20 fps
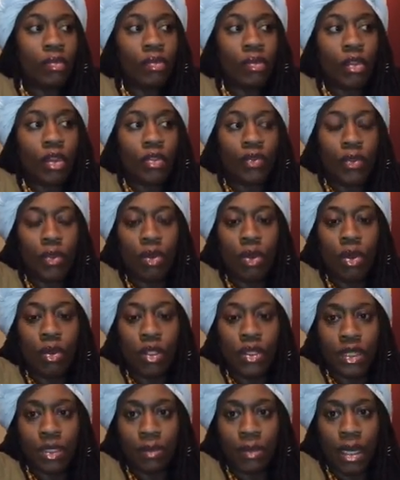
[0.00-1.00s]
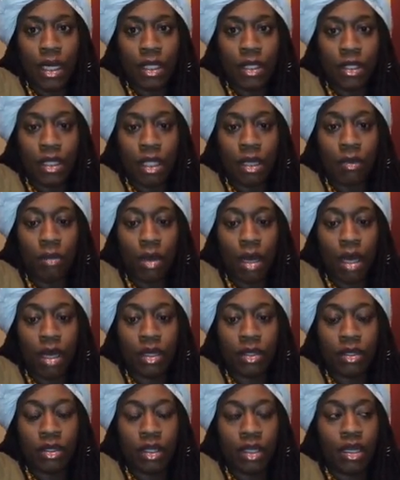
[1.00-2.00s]
If you go in somebody's inbox
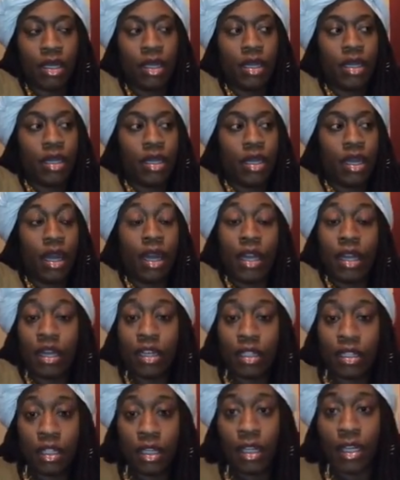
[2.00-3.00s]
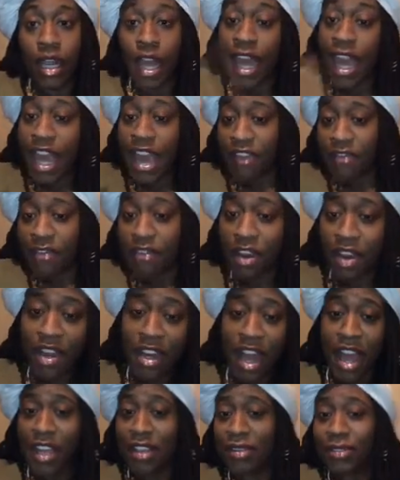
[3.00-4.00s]
and other than hey friend,
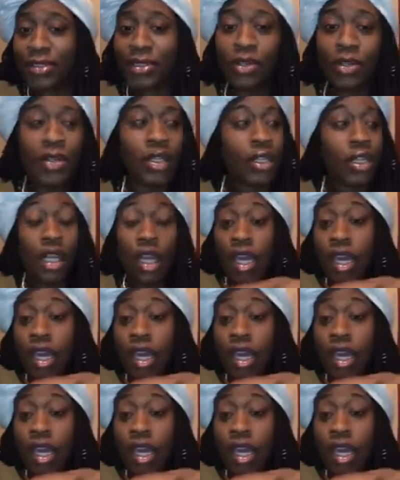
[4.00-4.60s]
how you doing?